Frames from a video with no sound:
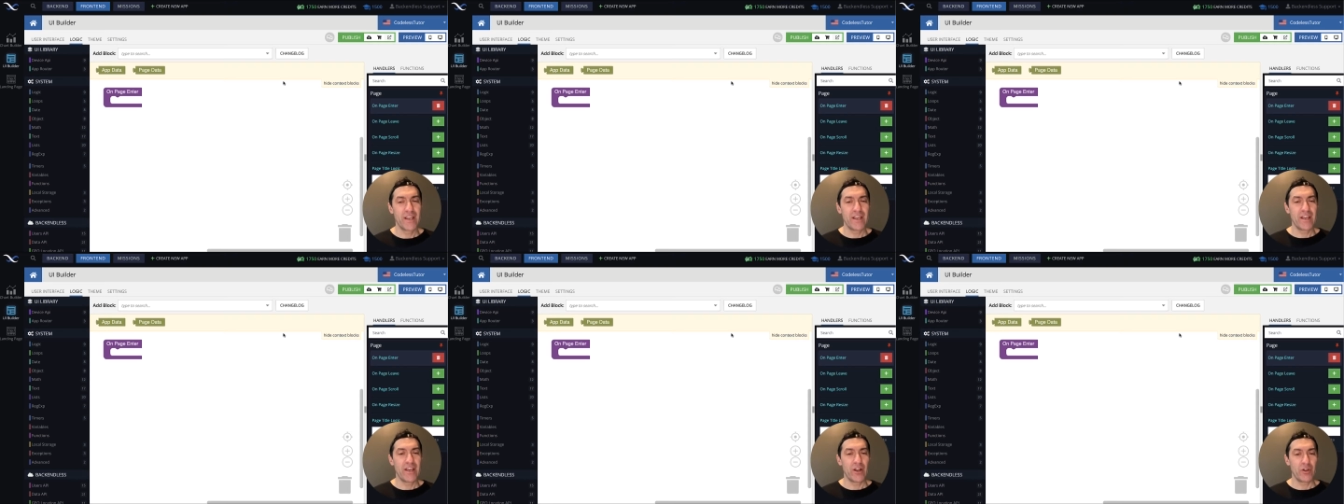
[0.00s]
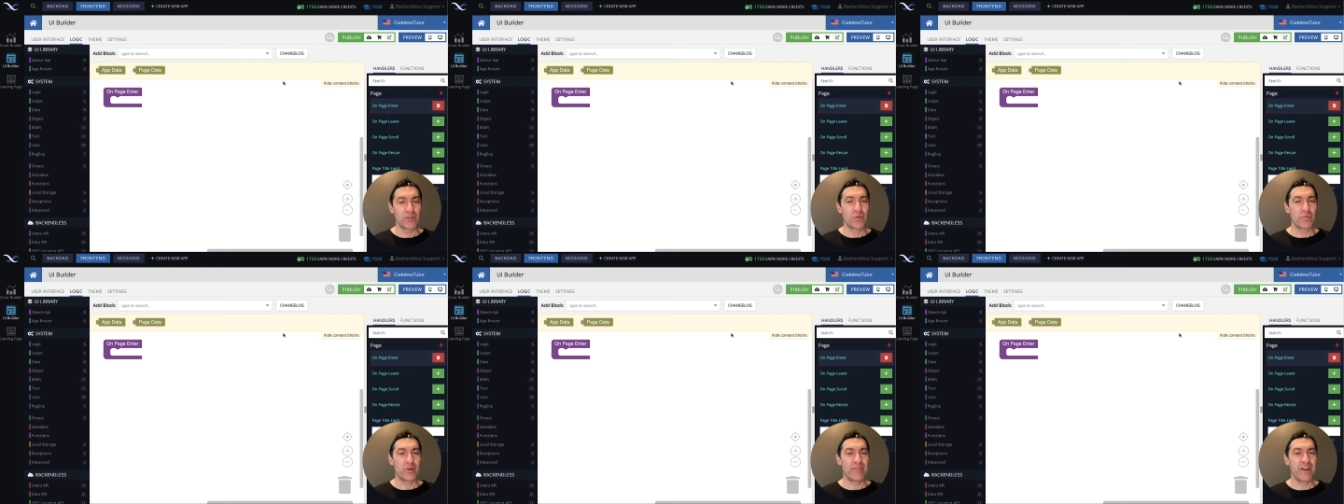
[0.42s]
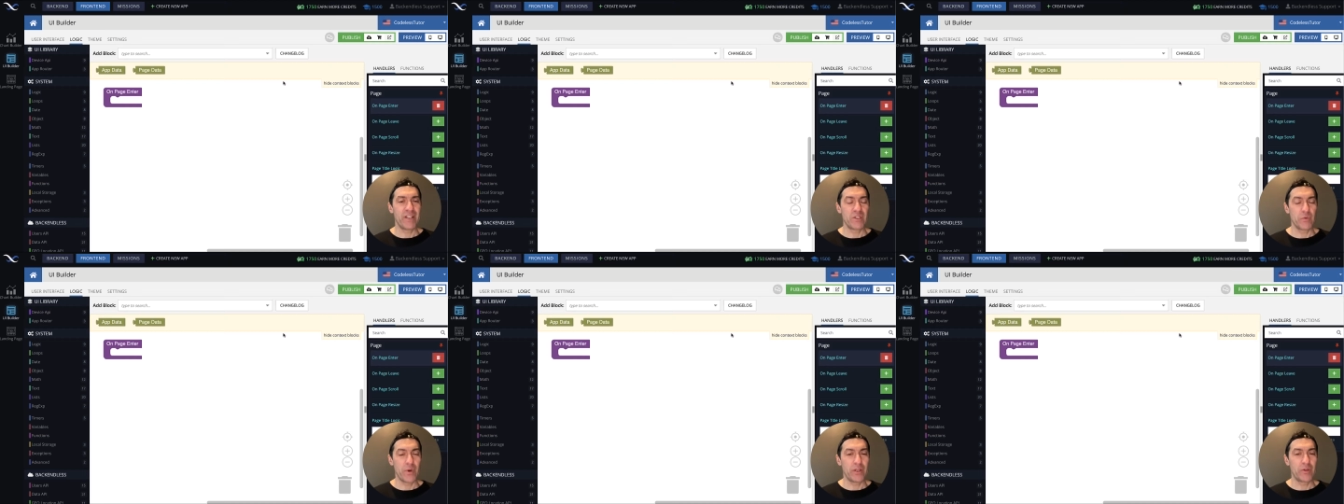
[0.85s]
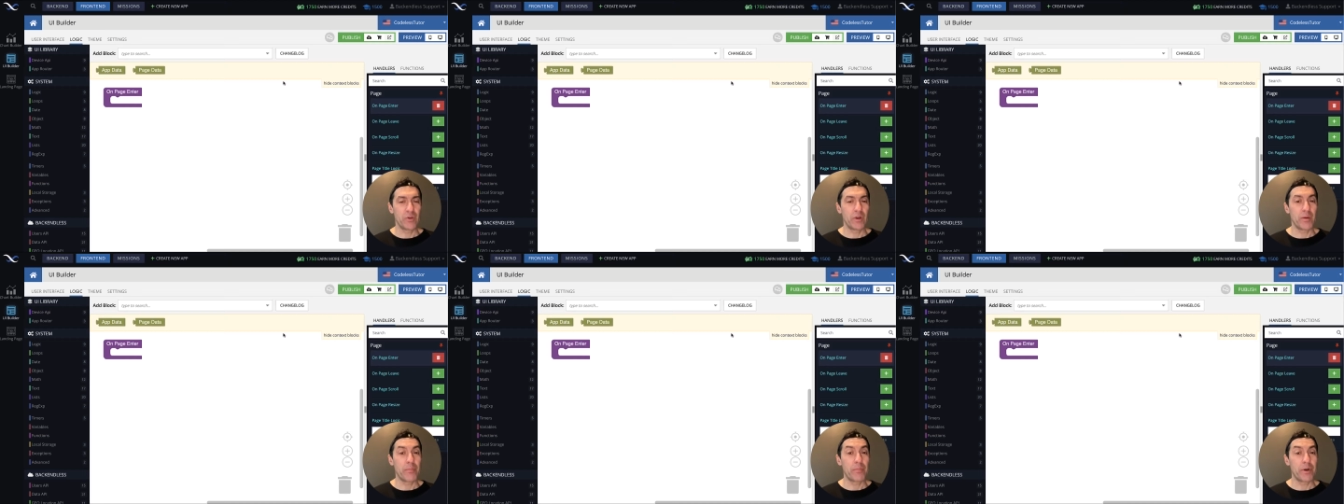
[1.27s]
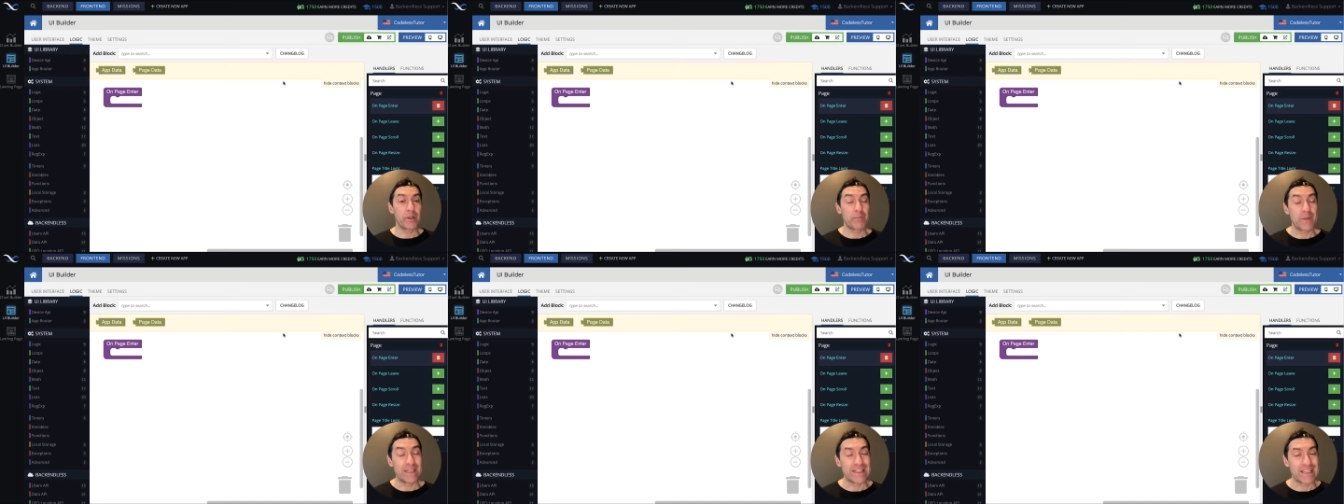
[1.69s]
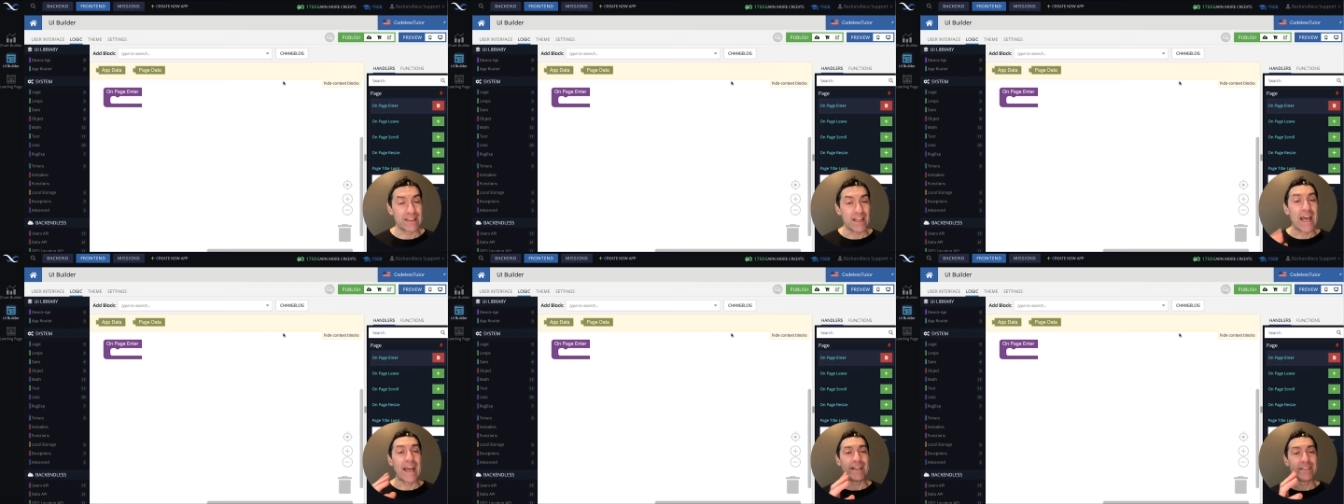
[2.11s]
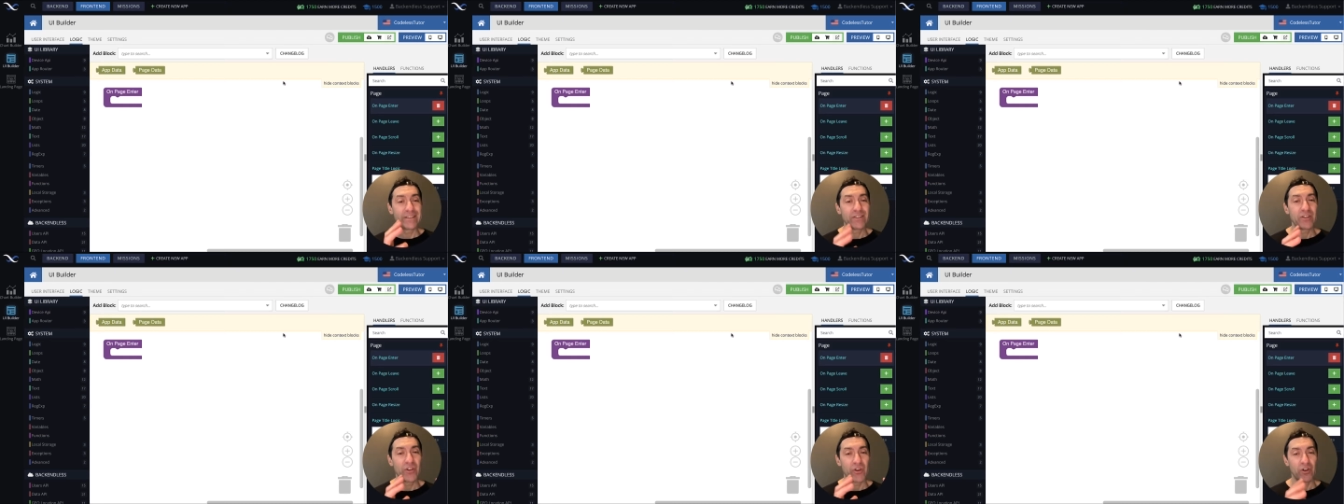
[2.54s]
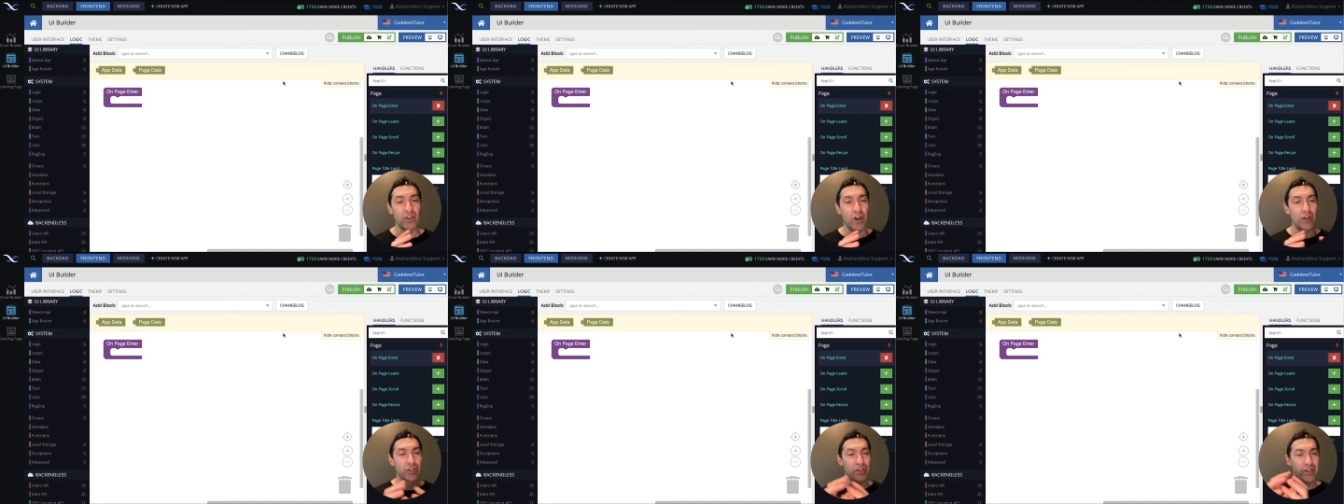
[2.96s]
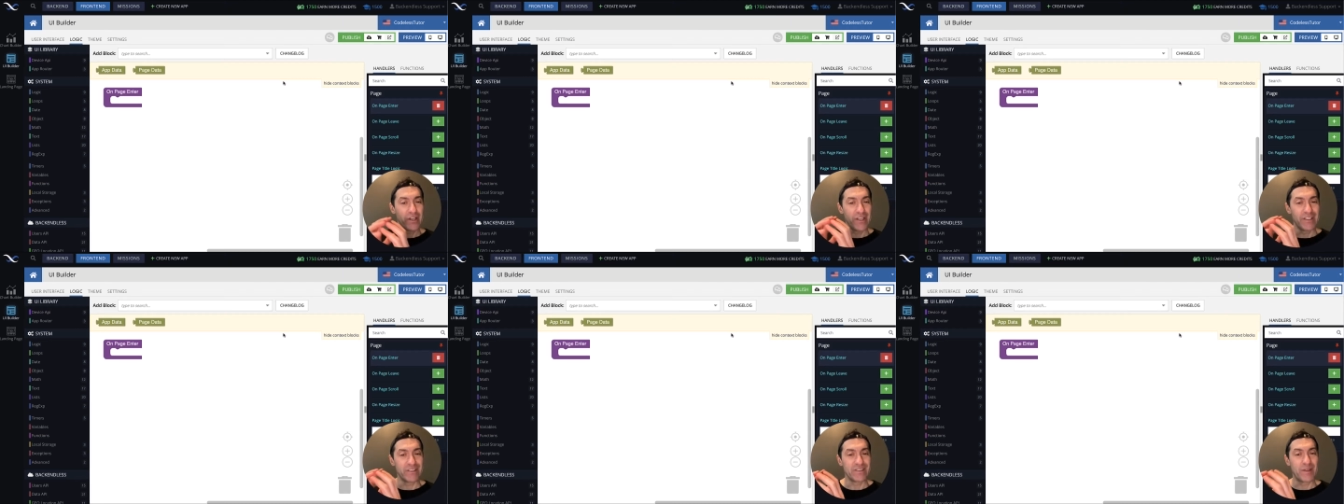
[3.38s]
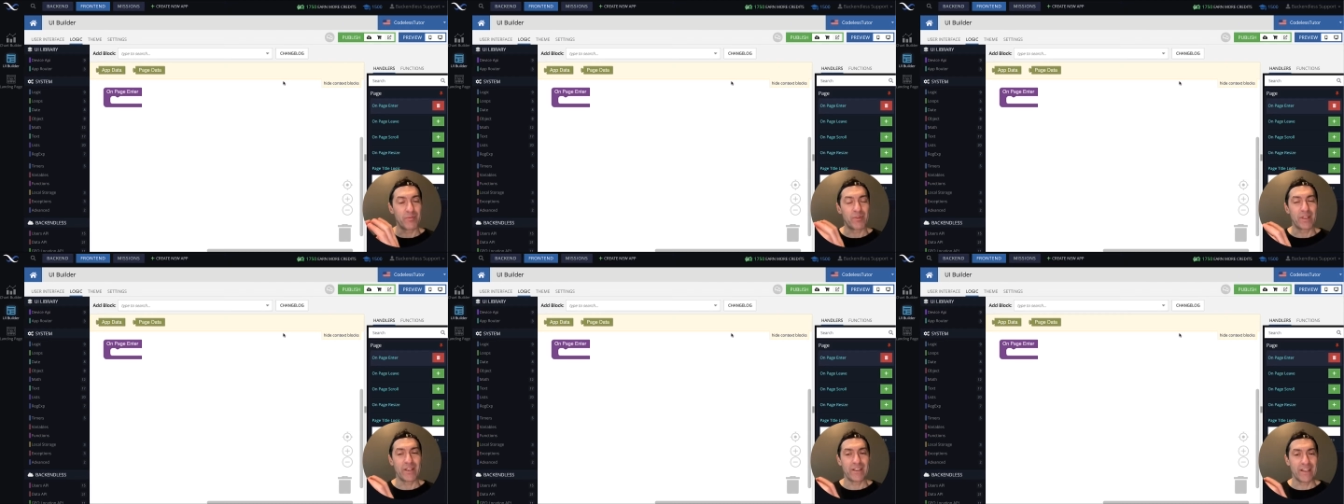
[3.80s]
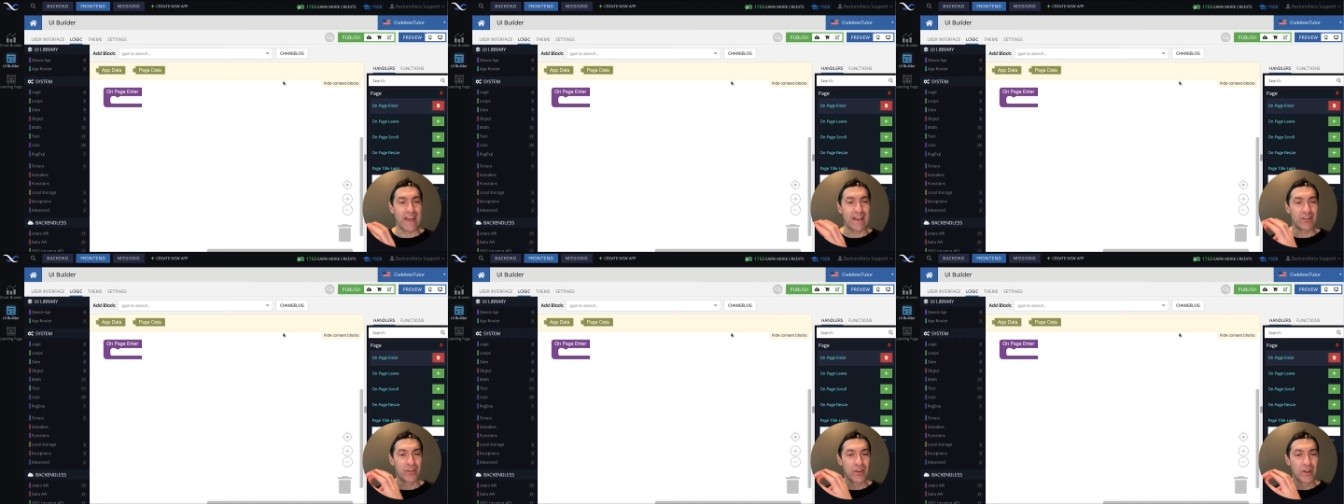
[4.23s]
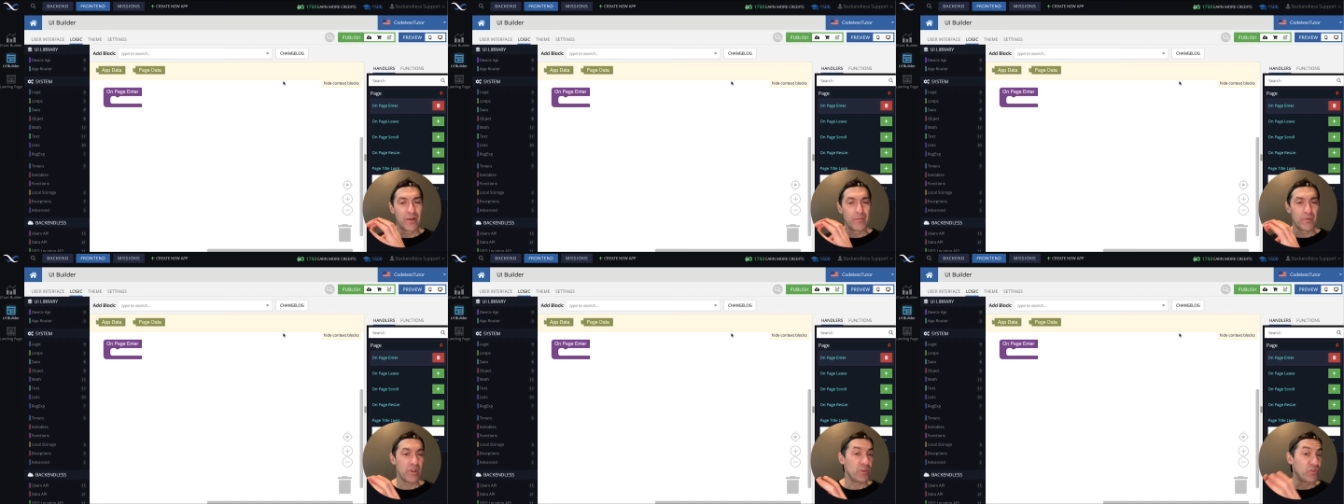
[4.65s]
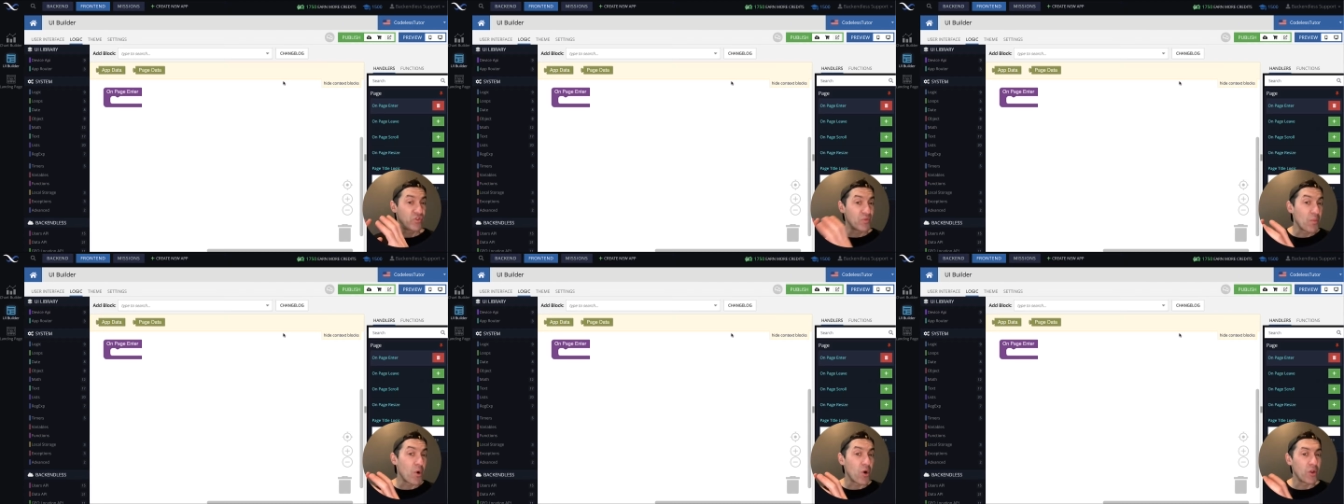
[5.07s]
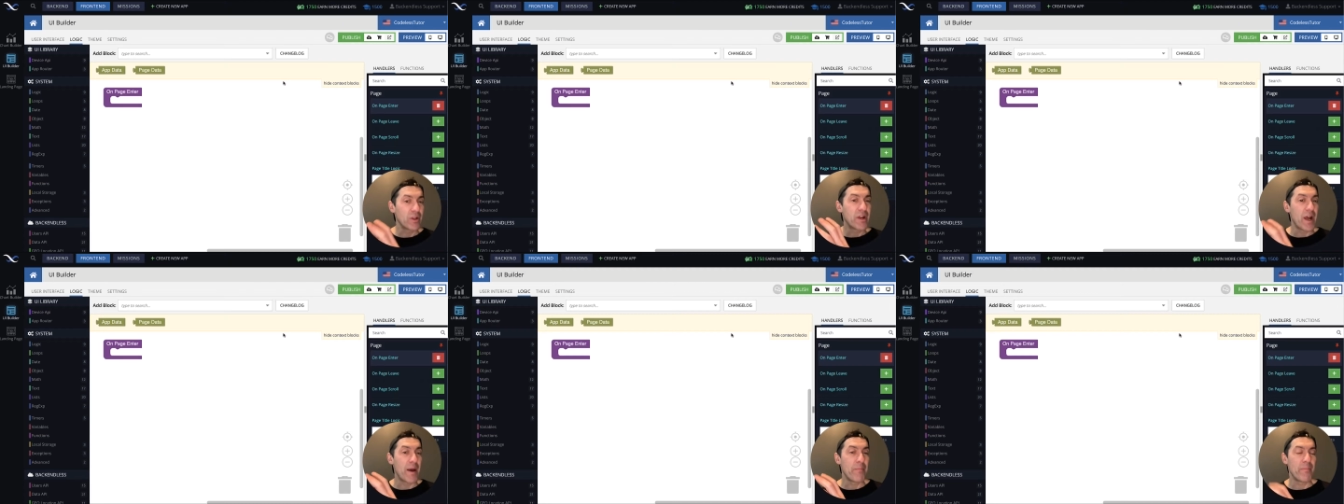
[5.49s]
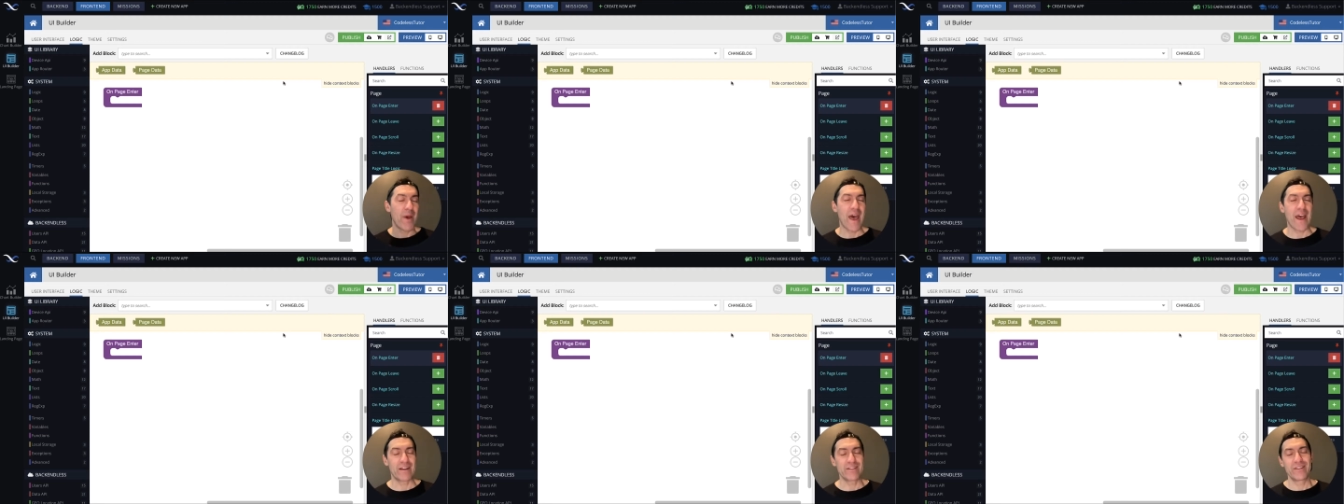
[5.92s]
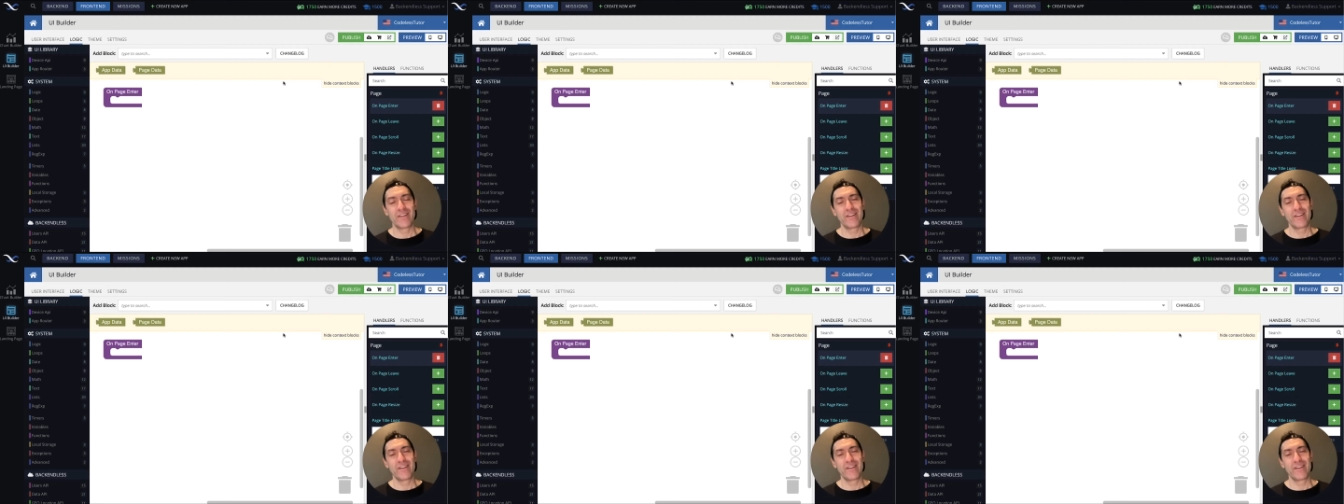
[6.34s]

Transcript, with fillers: It also provides a way to compartmentalize your logic in something that is small, compact,